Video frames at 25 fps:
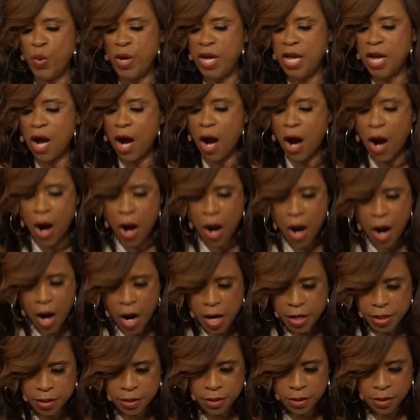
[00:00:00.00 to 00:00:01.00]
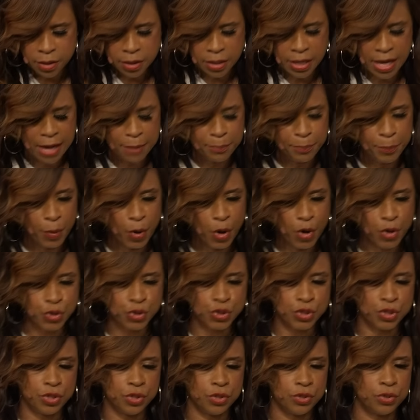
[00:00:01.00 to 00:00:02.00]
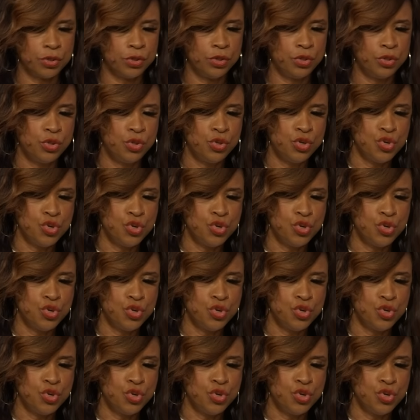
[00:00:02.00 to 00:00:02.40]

We aren't that person